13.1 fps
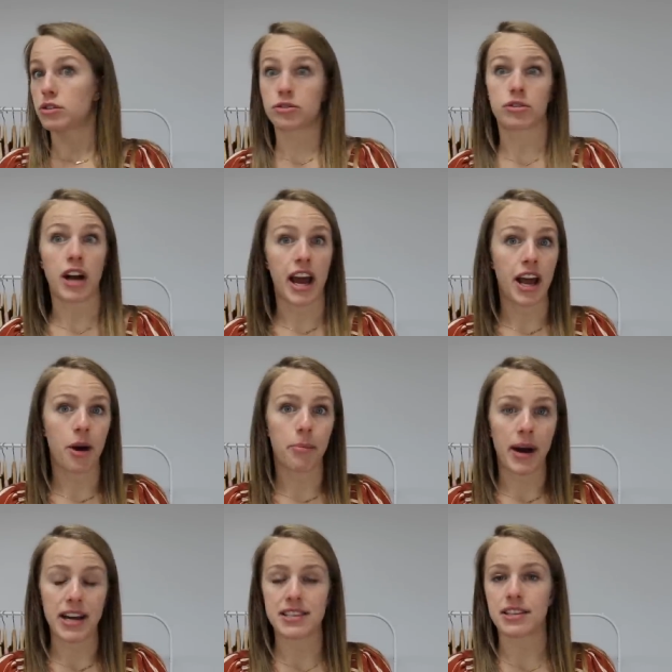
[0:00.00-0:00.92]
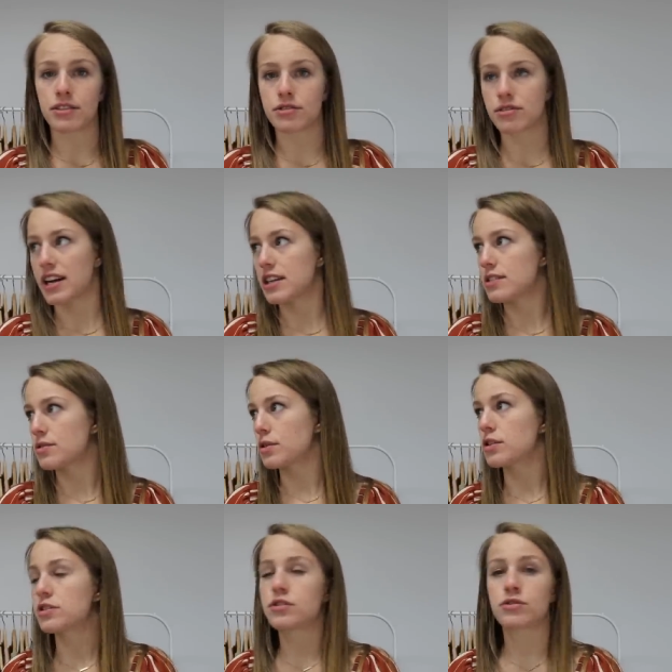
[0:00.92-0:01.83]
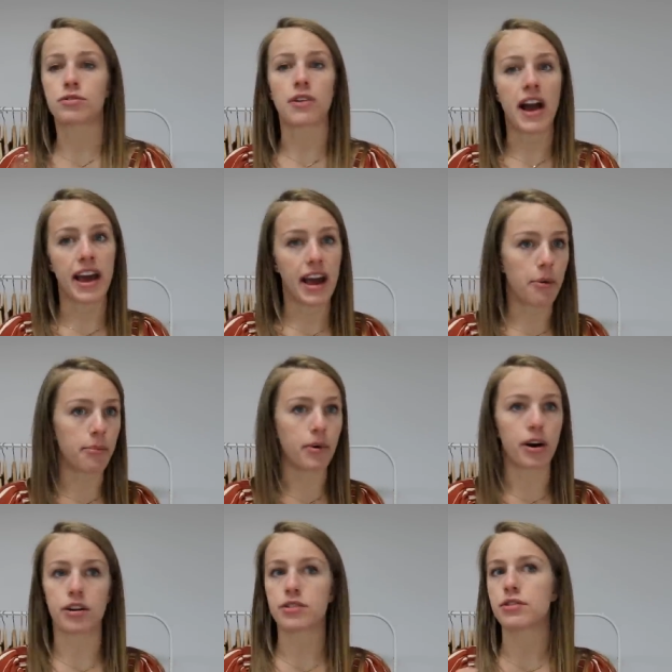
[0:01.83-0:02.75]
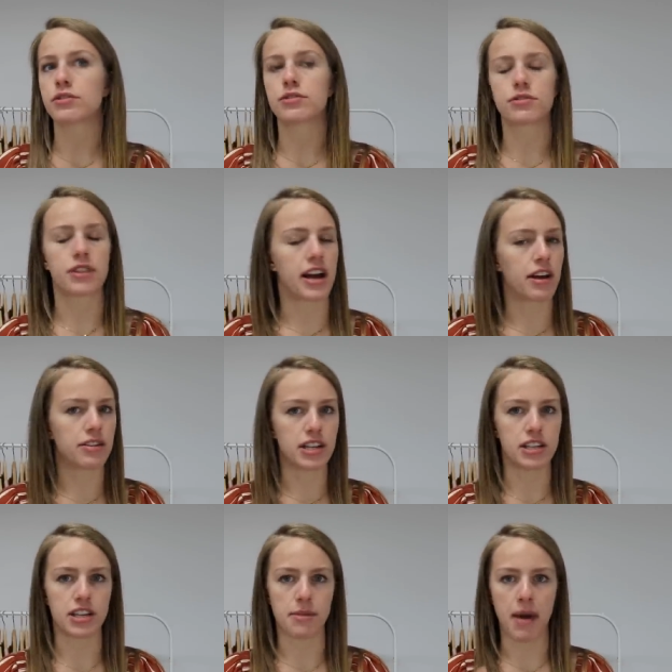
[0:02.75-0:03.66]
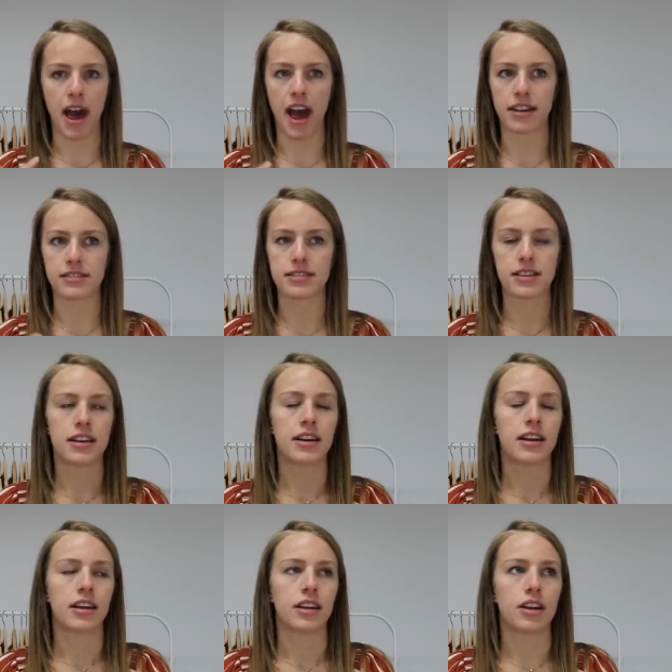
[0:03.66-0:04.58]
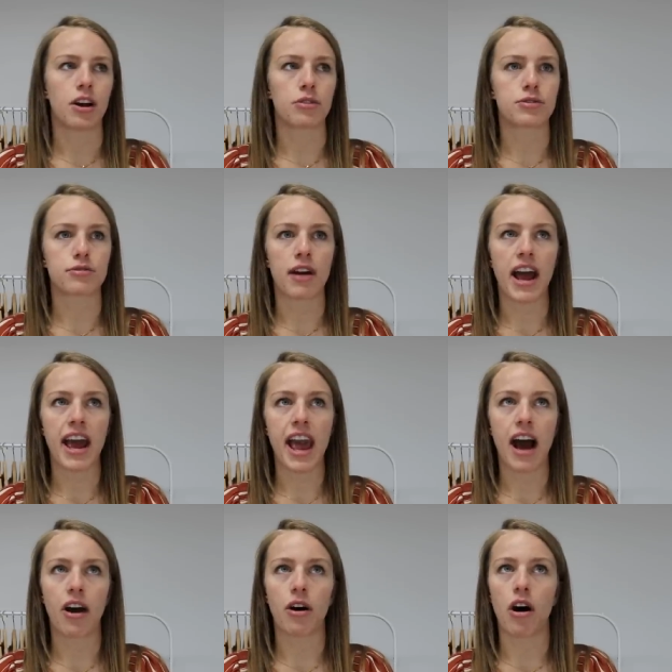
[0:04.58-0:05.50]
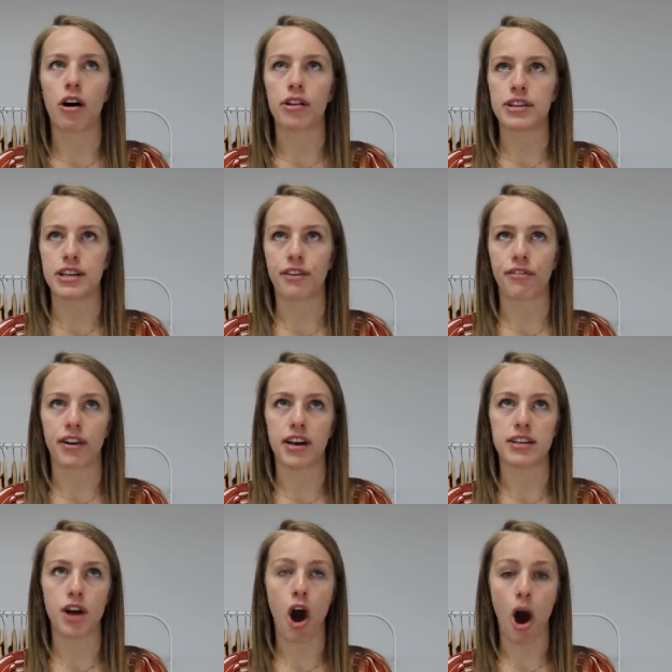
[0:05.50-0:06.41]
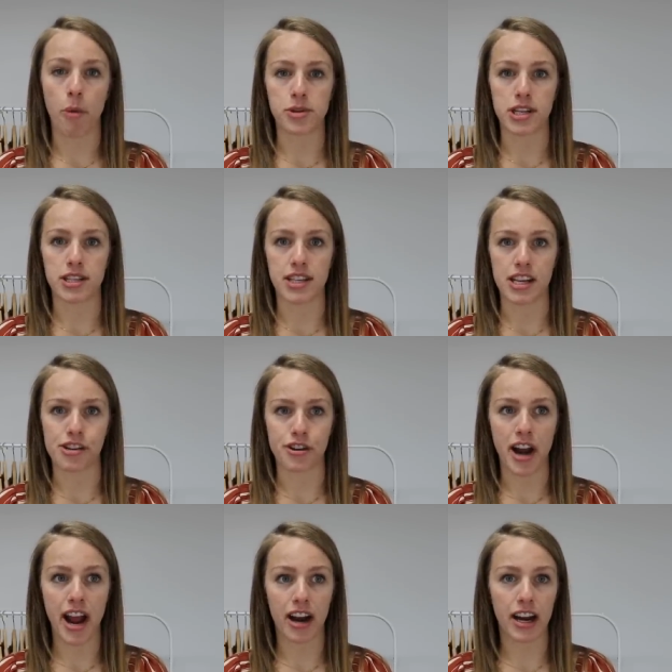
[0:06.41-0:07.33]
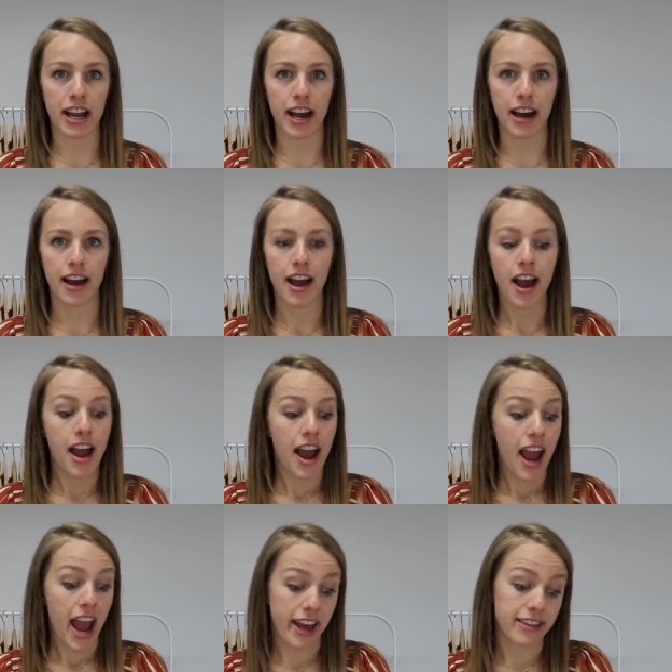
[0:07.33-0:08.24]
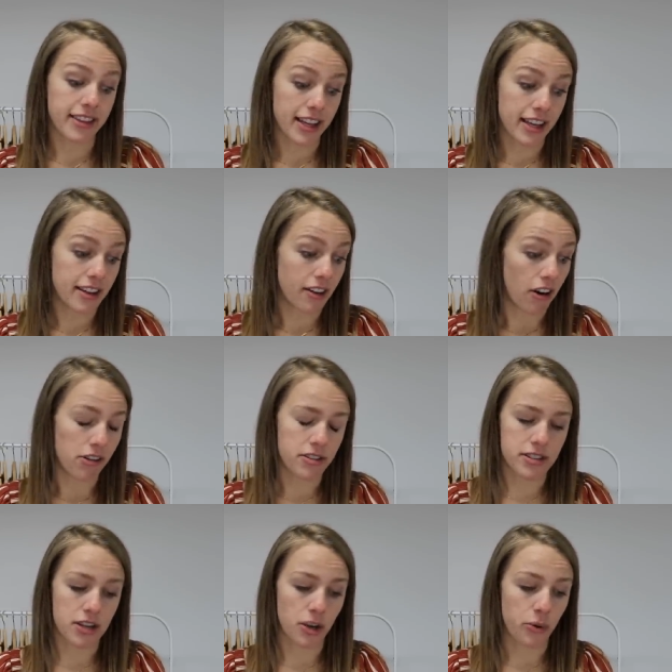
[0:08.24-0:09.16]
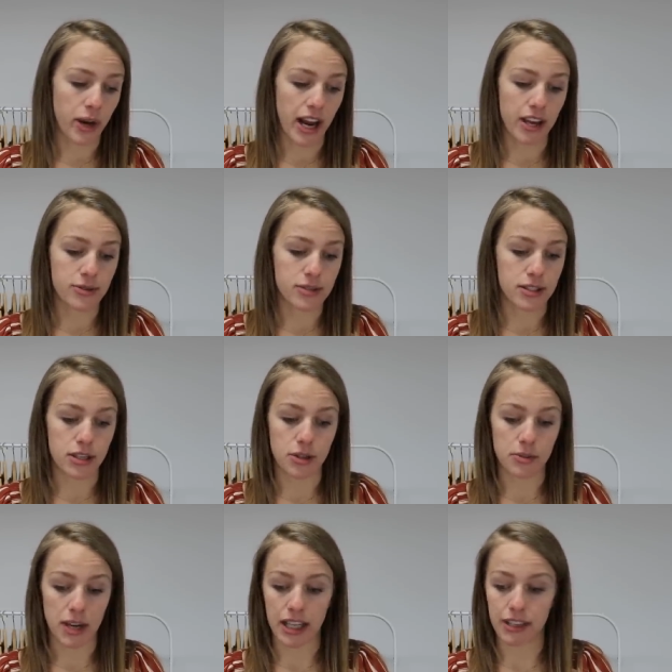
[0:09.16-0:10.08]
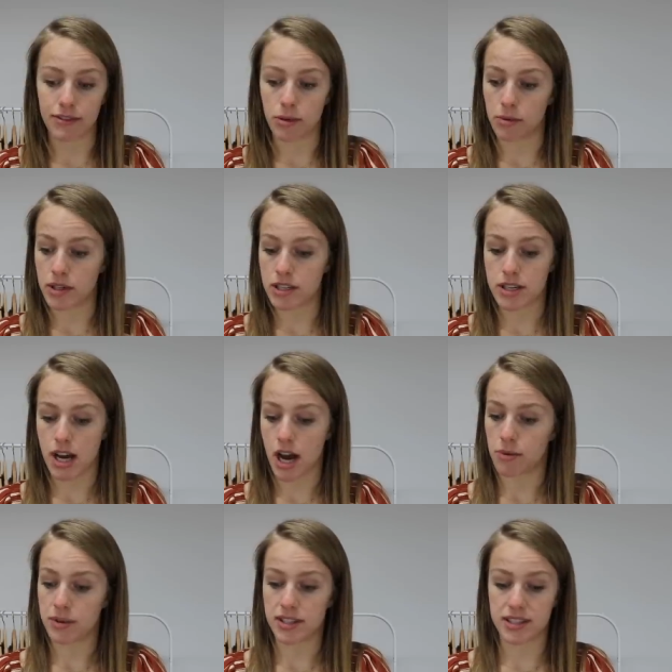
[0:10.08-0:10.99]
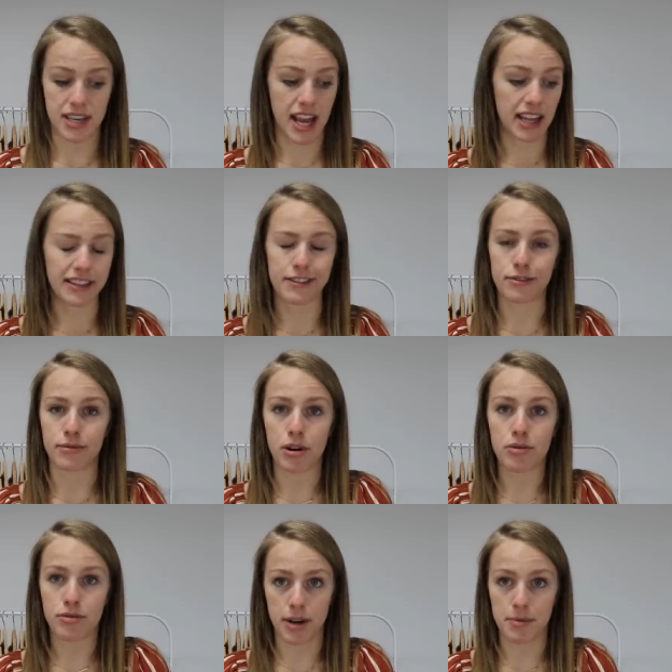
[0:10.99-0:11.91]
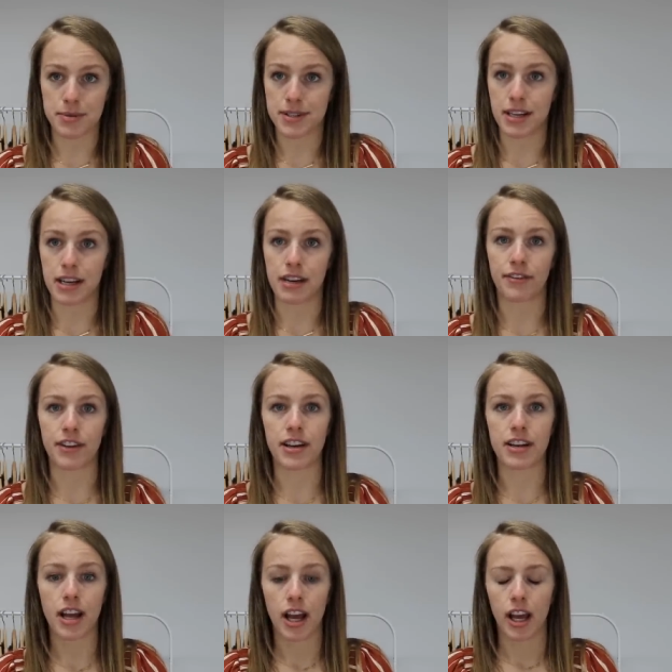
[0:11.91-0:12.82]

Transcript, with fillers: try out buy sell trade stores, try out Marshalls, try out TJ Maxx, you know, try out all the different options in your area. And then also what I used to do when I lived in Wichita was take little road trips to different,